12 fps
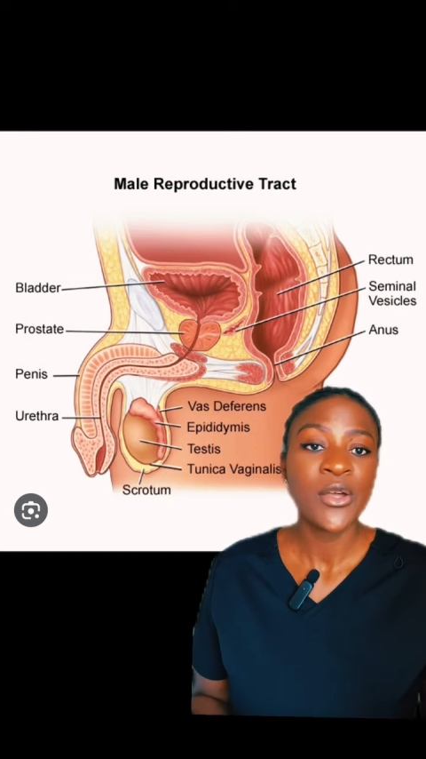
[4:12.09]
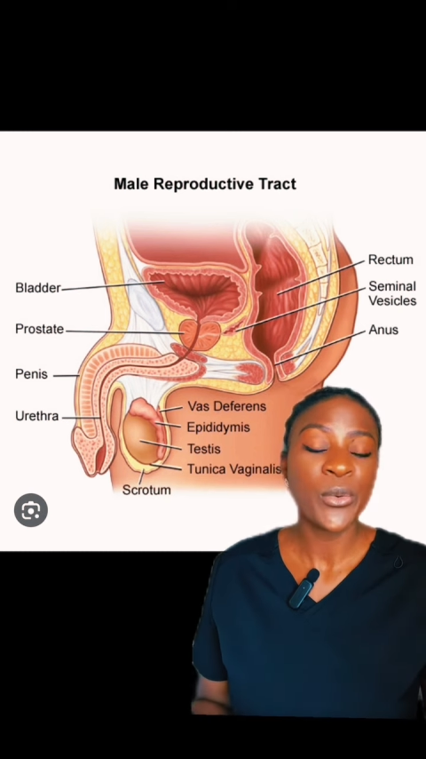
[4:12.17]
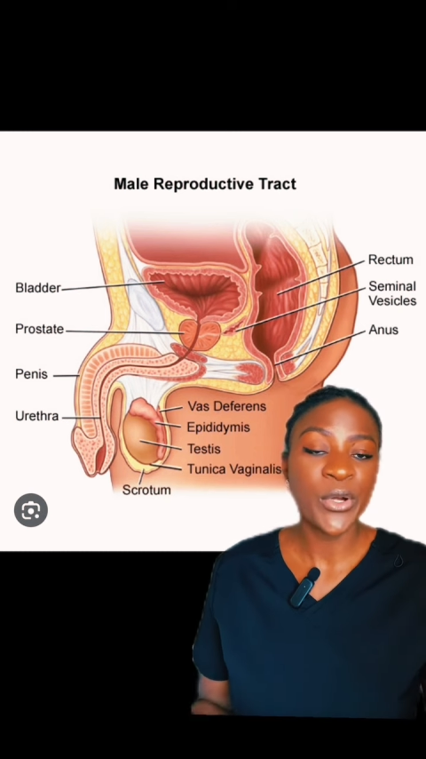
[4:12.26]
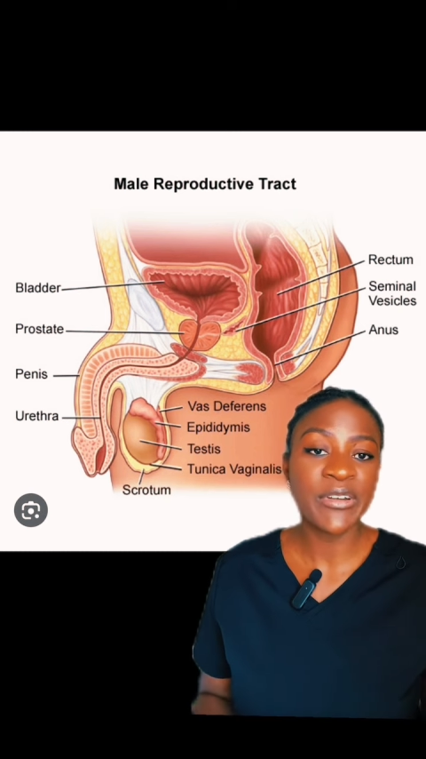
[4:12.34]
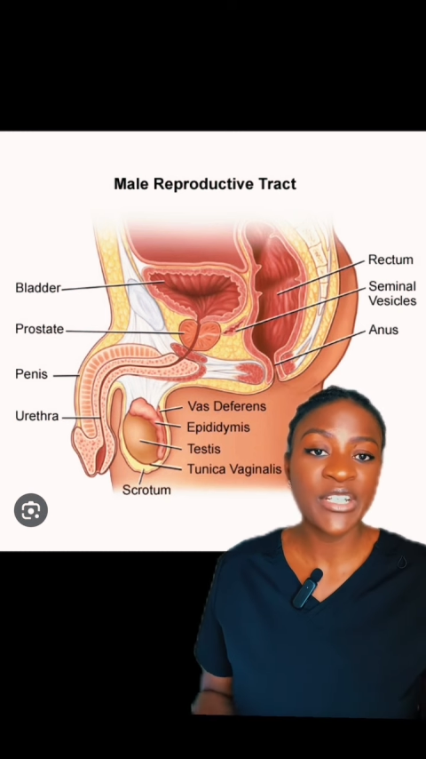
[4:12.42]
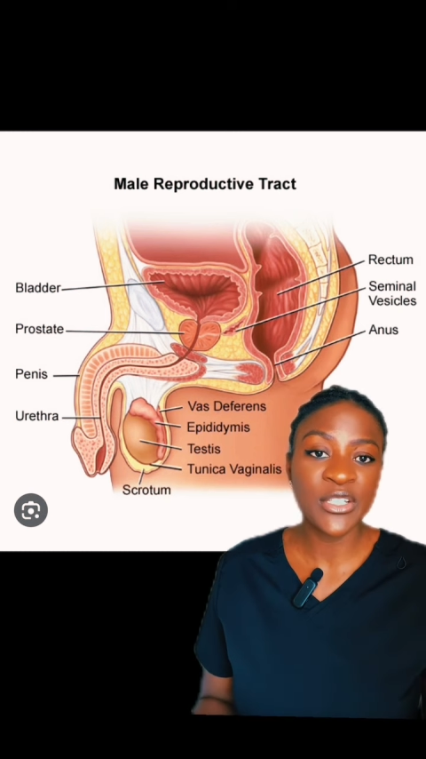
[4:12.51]

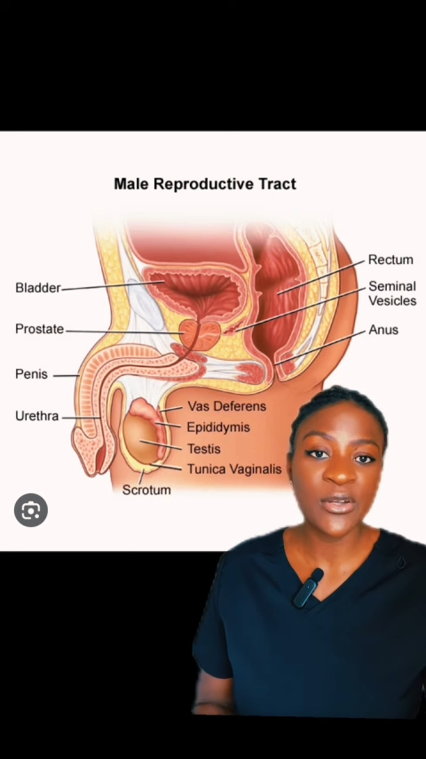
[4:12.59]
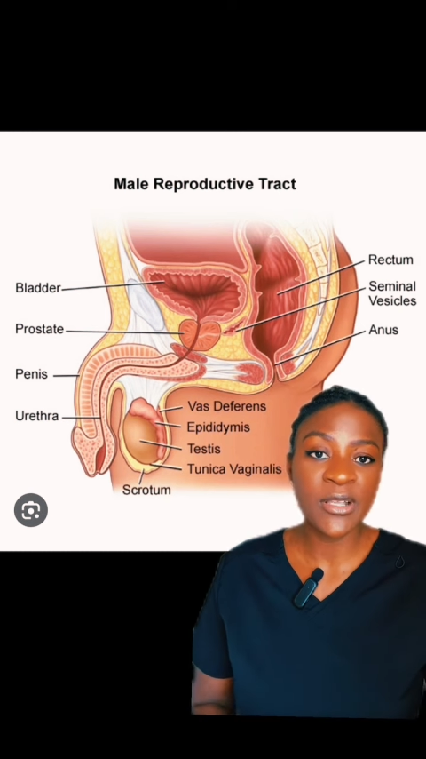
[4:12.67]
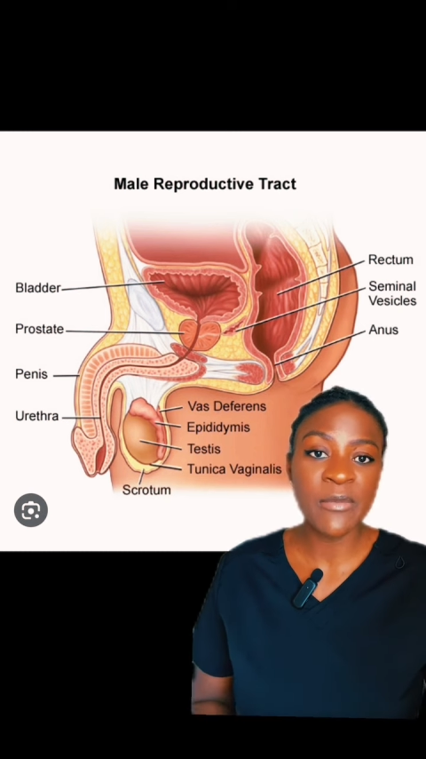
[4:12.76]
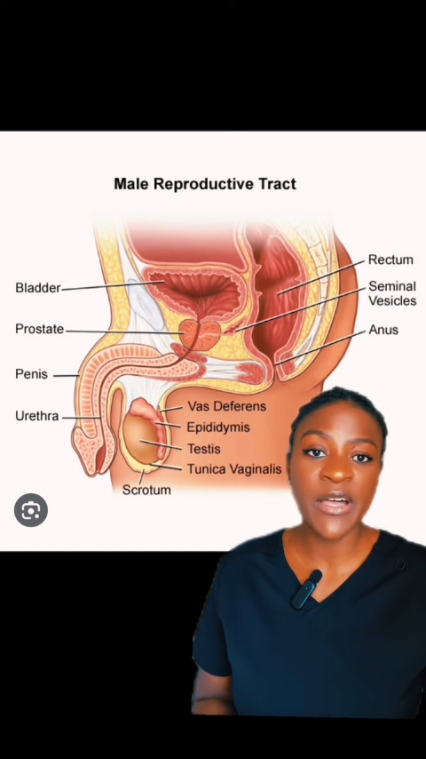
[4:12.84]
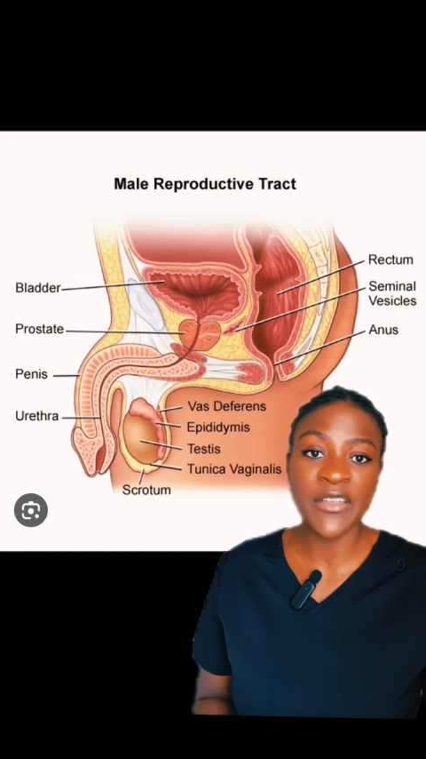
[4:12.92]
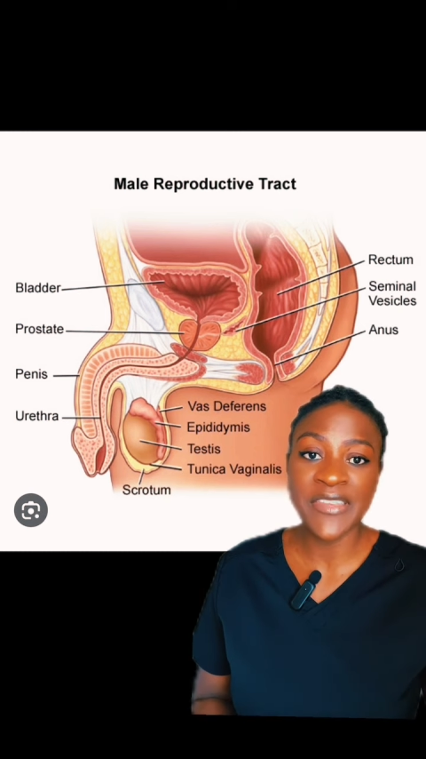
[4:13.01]
We already
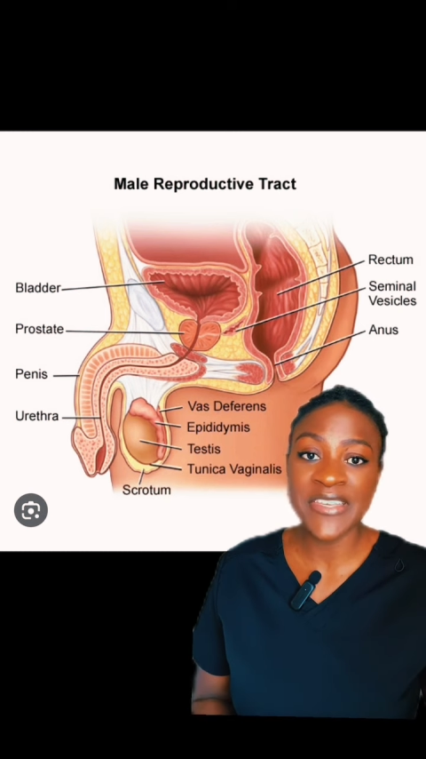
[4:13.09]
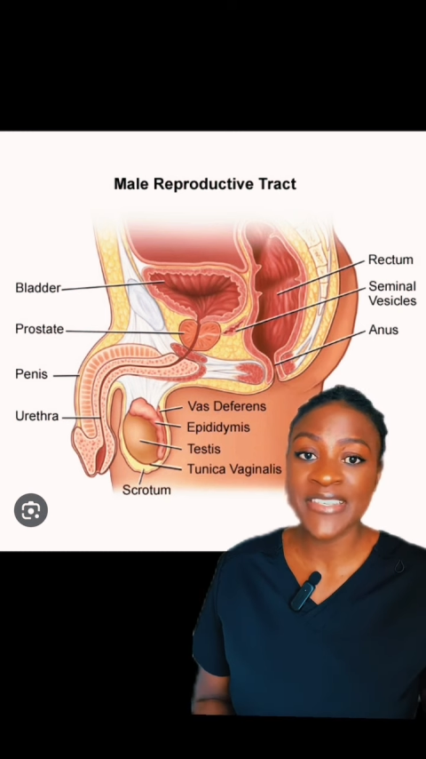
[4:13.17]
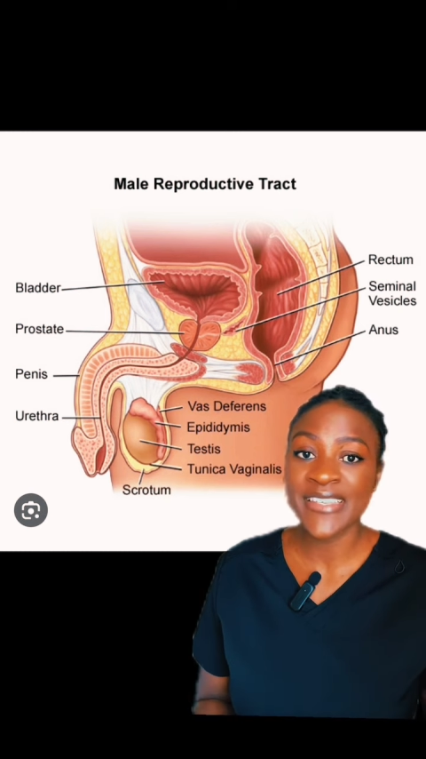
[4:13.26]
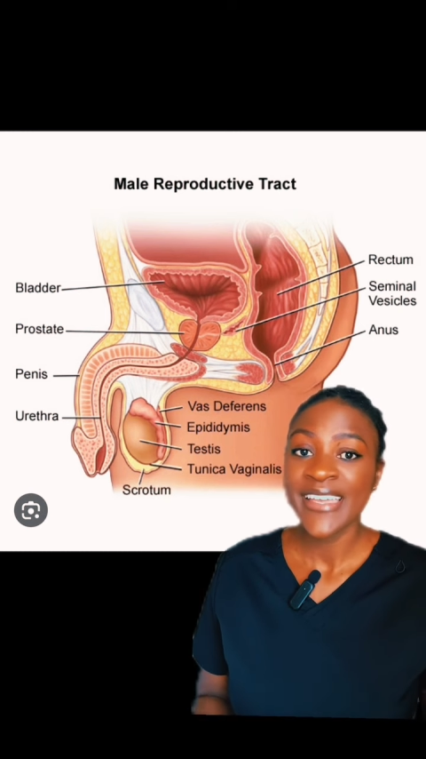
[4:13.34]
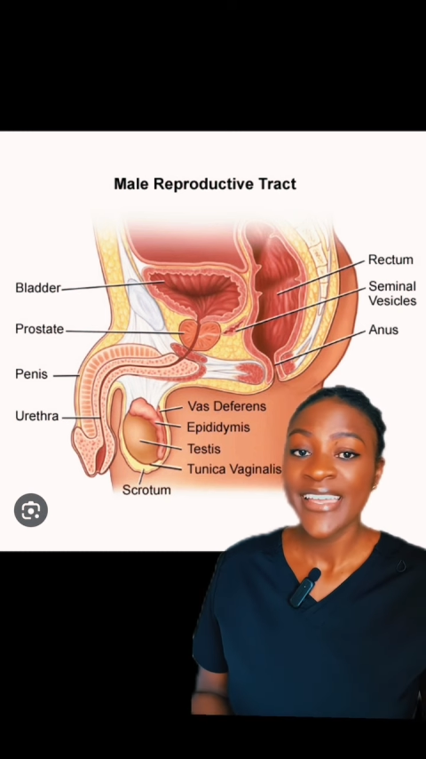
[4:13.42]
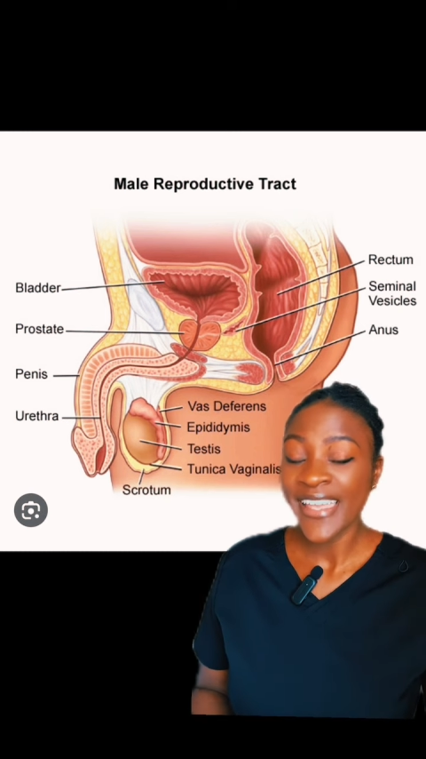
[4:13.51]
talked about this.